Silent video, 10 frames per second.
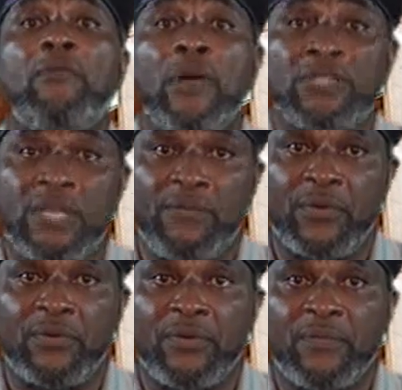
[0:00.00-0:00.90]
of our
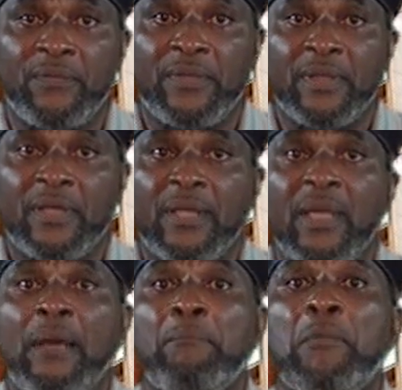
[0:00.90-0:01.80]
Savior,
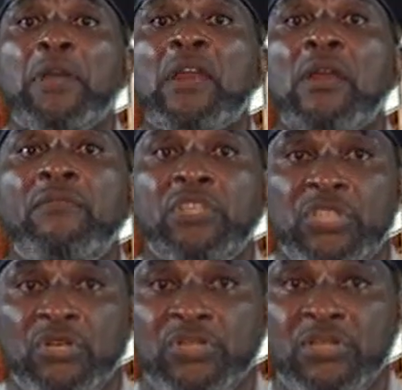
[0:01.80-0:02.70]
mother of the
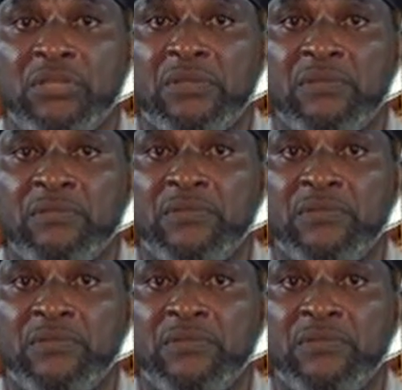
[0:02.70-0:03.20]
Church,